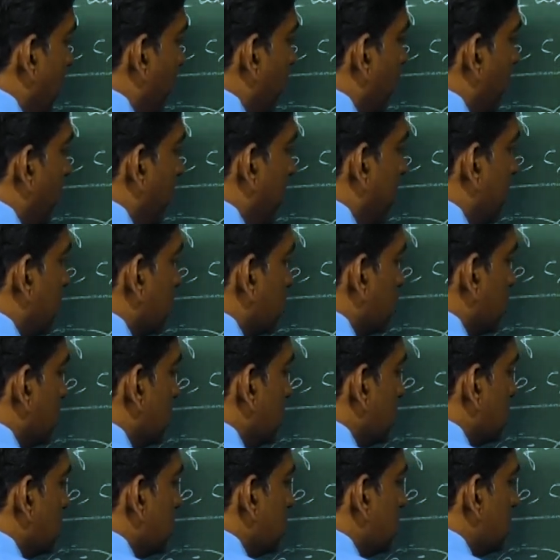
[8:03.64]
alphabet. So,
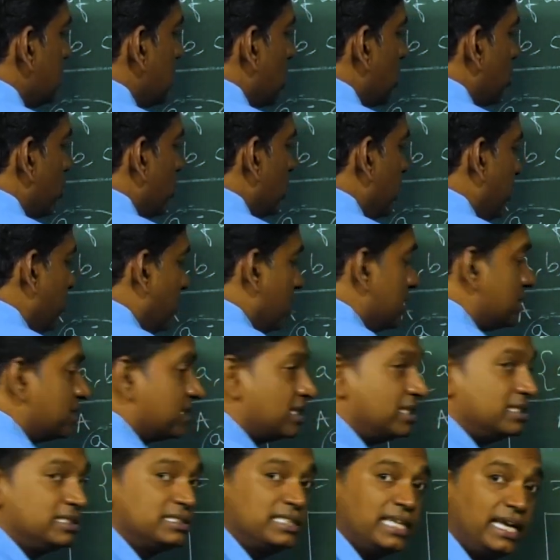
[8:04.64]
this is the
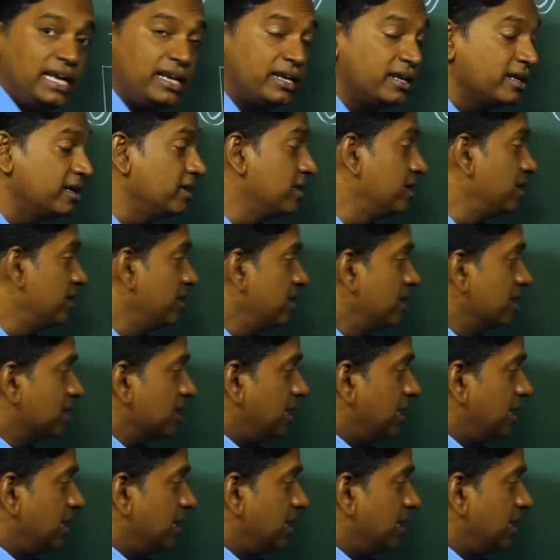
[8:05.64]
universal set.